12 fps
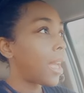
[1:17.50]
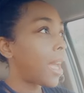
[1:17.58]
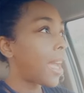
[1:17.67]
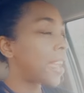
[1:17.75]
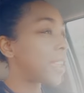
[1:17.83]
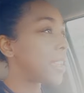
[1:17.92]

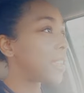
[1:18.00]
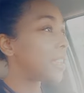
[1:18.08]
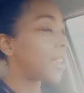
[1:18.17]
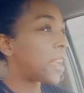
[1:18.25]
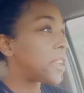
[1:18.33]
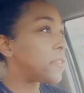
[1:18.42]

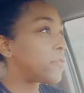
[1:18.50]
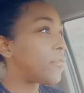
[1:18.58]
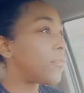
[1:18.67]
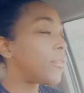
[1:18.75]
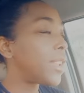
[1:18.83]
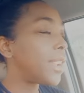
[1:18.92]
I
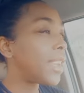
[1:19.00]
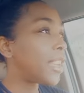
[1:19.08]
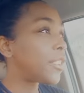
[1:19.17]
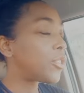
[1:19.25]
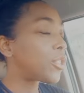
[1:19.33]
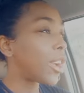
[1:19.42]
really
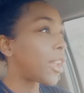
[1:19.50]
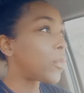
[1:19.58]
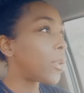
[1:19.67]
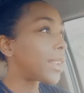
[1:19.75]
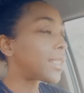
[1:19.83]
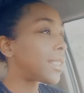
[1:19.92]
enjoyed
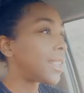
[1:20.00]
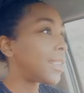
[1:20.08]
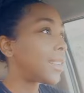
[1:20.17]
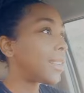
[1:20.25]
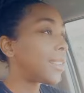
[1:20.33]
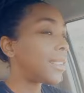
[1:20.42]

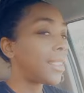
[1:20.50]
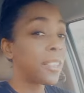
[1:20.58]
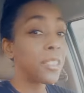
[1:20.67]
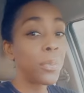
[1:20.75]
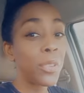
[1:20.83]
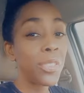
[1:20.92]
watching,
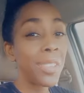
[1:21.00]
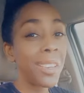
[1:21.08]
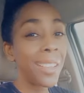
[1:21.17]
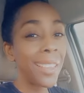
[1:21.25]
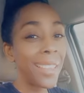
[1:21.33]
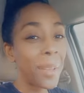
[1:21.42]
especially
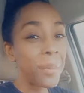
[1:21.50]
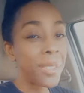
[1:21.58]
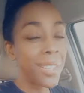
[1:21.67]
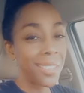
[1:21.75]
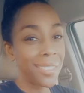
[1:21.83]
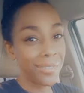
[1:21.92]
the
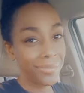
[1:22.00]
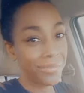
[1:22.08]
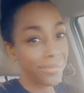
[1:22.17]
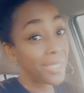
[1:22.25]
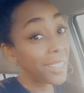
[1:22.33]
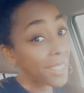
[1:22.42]
captain,
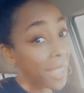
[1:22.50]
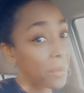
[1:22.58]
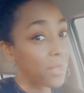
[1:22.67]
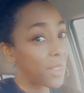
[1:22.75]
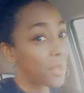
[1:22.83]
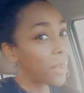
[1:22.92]

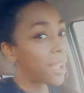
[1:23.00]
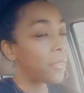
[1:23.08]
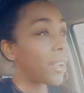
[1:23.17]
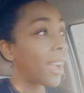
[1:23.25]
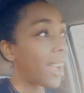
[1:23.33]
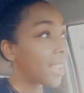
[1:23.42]
them
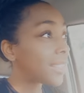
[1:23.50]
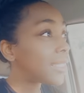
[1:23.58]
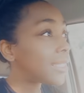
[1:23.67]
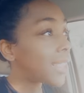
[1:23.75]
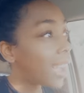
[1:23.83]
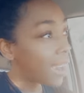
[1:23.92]
have a
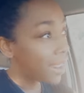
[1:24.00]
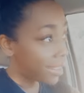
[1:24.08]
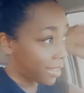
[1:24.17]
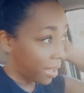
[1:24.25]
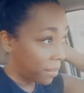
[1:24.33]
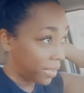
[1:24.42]
star
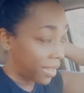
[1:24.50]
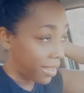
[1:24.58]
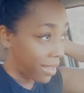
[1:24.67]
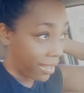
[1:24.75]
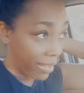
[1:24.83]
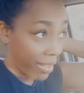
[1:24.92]

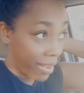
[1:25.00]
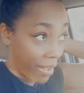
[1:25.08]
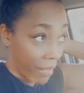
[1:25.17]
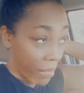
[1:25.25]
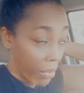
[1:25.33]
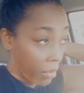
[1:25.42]
captain there.
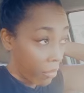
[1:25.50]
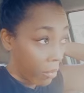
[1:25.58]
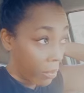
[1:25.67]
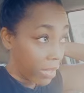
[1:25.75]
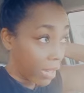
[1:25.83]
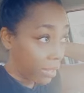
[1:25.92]

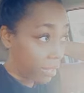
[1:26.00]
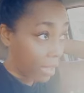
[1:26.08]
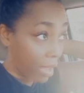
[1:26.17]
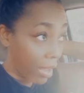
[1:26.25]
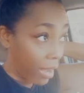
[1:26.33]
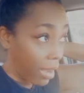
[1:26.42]
Let me tell you,
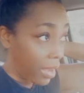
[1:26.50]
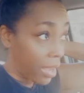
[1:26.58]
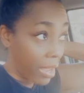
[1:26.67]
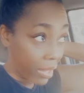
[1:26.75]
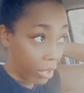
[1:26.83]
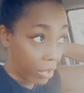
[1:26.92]
say,
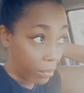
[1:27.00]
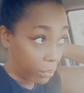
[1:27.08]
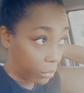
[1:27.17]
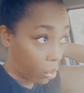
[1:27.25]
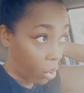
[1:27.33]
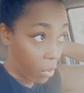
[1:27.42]
leadership,
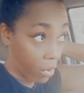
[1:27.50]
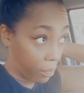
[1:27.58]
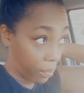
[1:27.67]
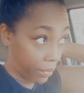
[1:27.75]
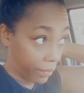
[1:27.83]
turn up,